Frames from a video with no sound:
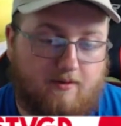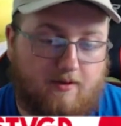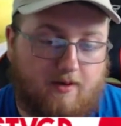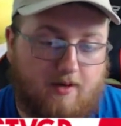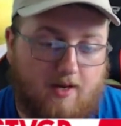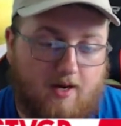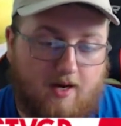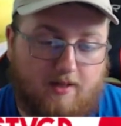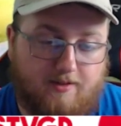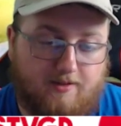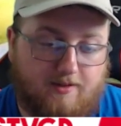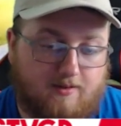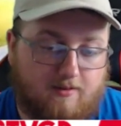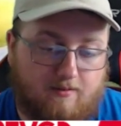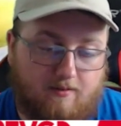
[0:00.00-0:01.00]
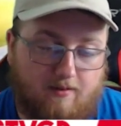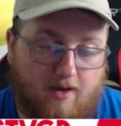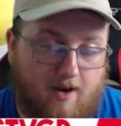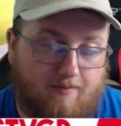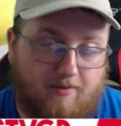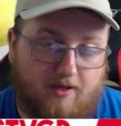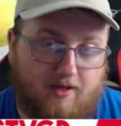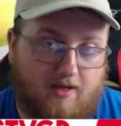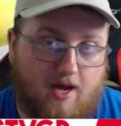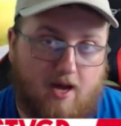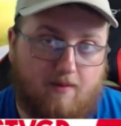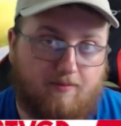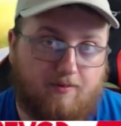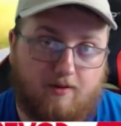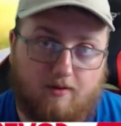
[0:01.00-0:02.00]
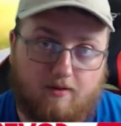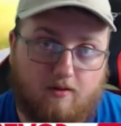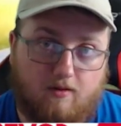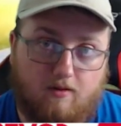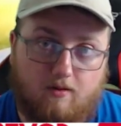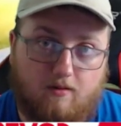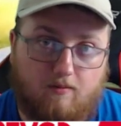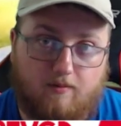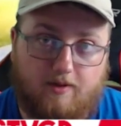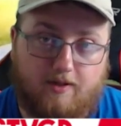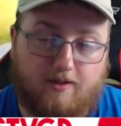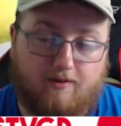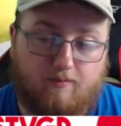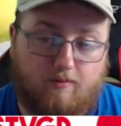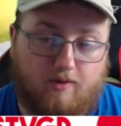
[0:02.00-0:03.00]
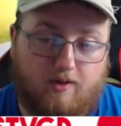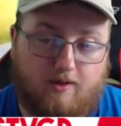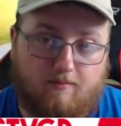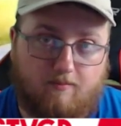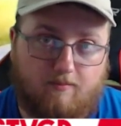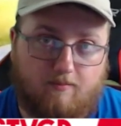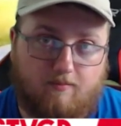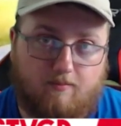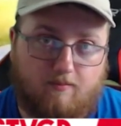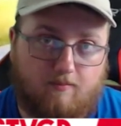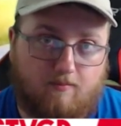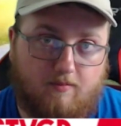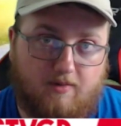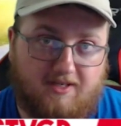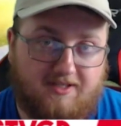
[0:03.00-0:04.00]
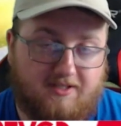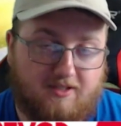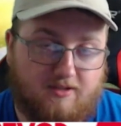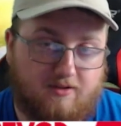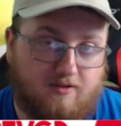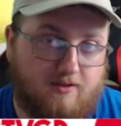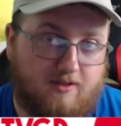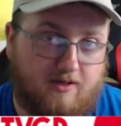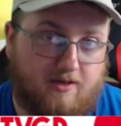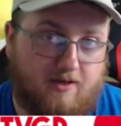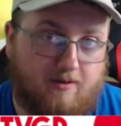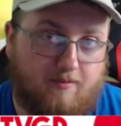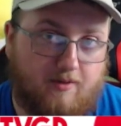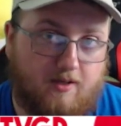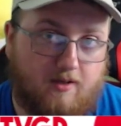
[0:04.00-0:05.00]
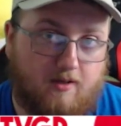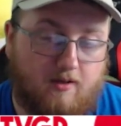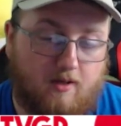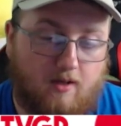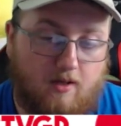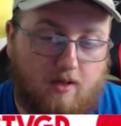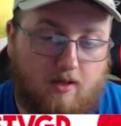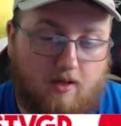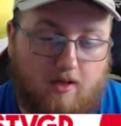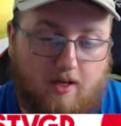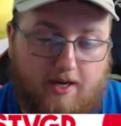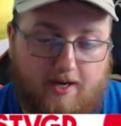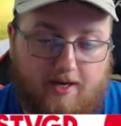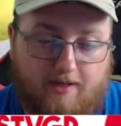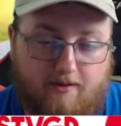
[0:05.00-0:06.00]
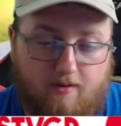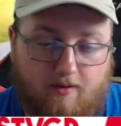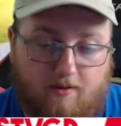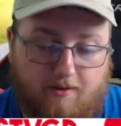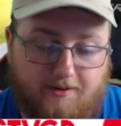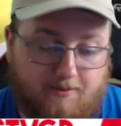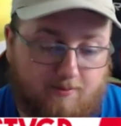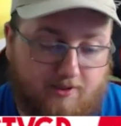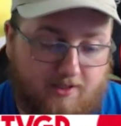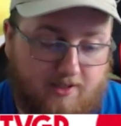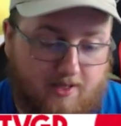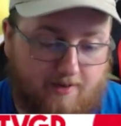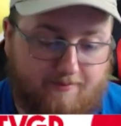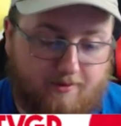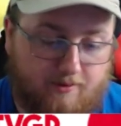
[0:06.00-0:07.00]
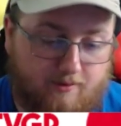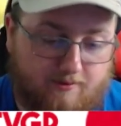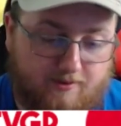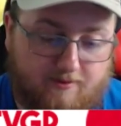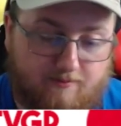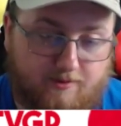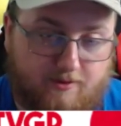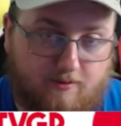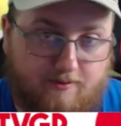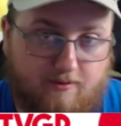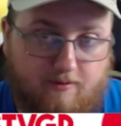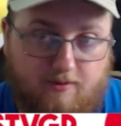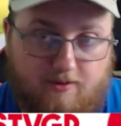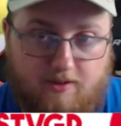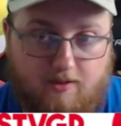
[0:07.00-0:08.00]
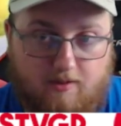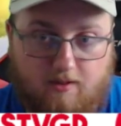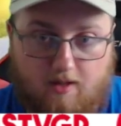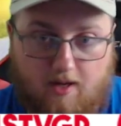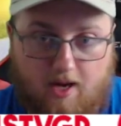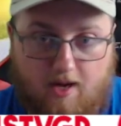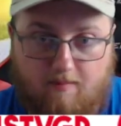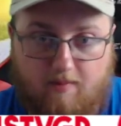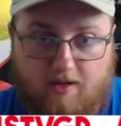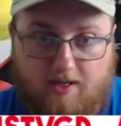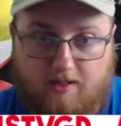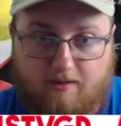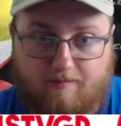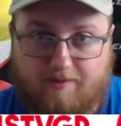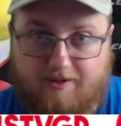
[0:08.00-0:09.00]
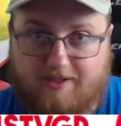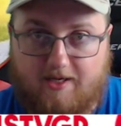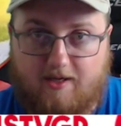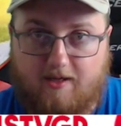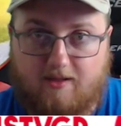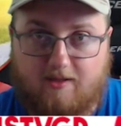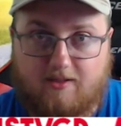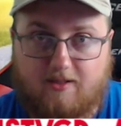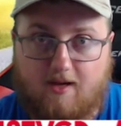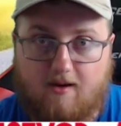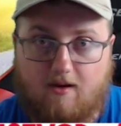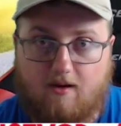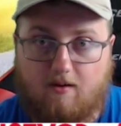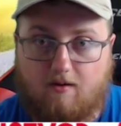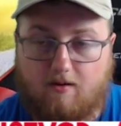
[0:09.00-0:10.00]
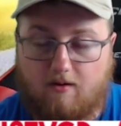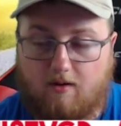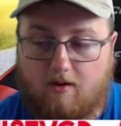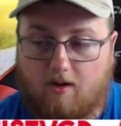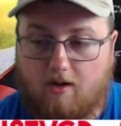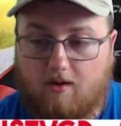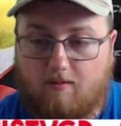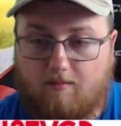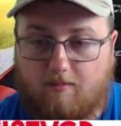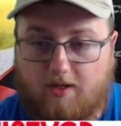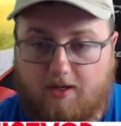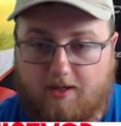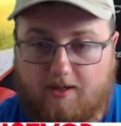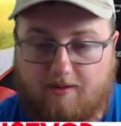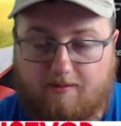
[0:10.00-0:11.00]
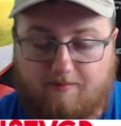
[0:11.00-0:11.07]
not being happy with what my decisions ended up being. And ultimately, after doing some soul searching, I may end up deciding to stay here. But